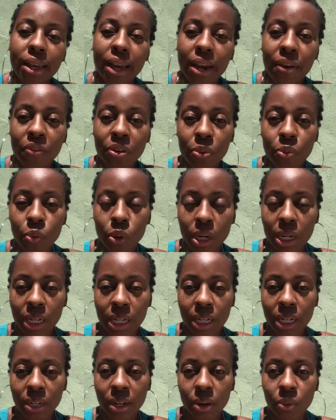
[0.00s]

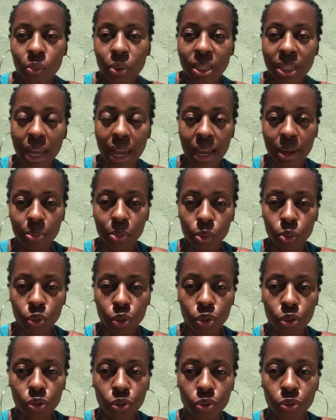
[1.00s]
everyone was able
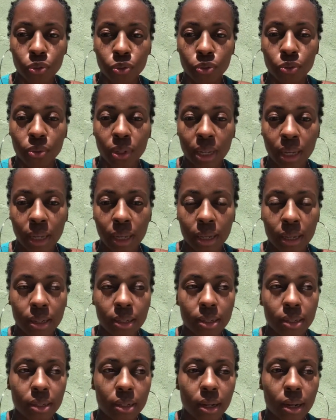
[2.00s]
to
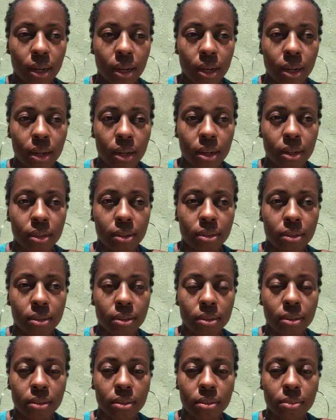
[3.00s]
get
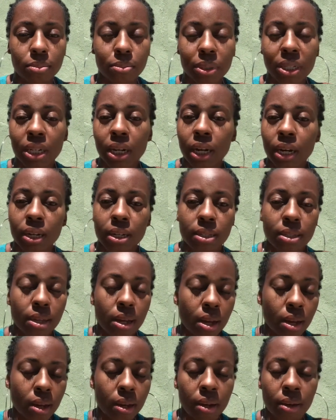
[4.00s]
because
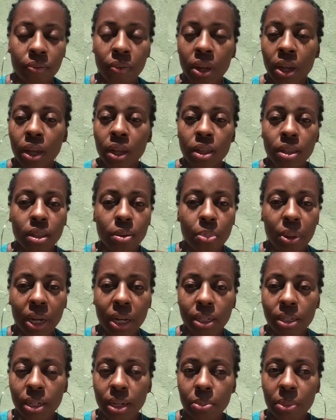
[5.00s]
of the
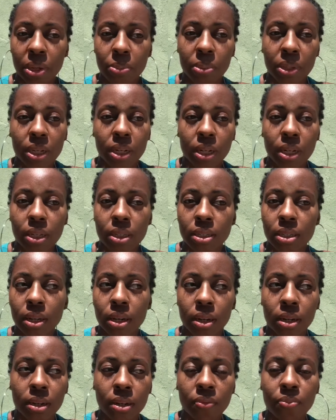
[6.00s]
pandemic, because
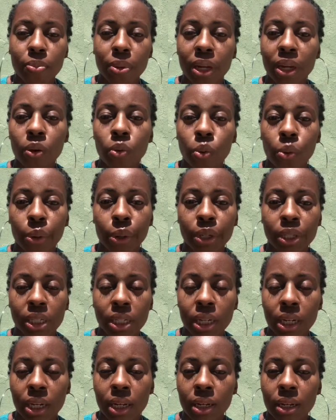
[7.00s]
of being
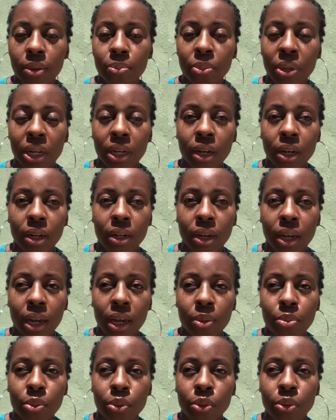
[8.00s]
quarantined and being
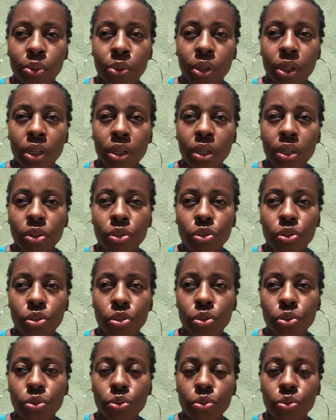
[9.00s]
unable
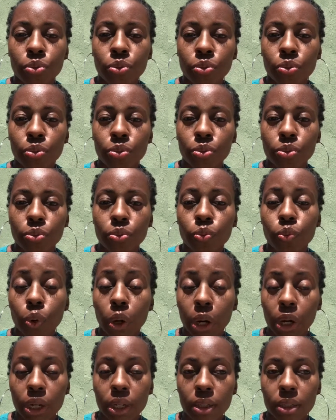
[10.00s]
to
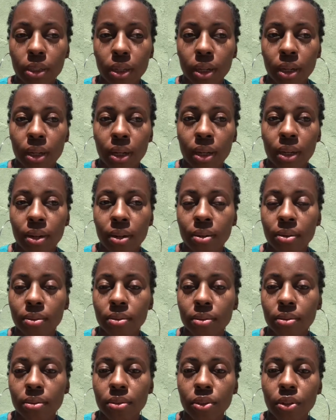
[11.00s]
work and
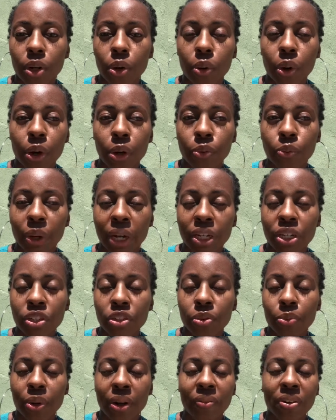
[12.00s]
earn wages
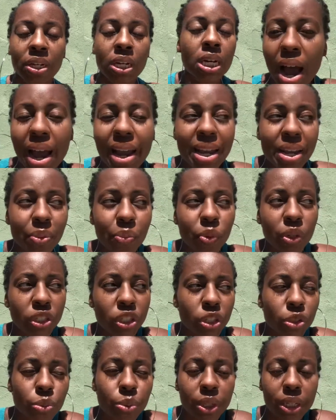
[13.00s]
or whatever. I am
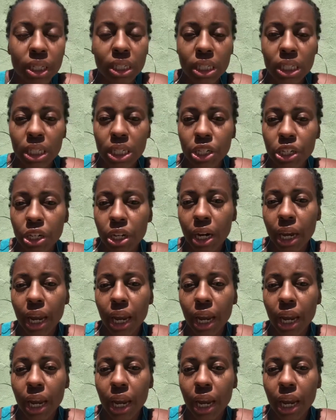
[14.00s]
what you would consider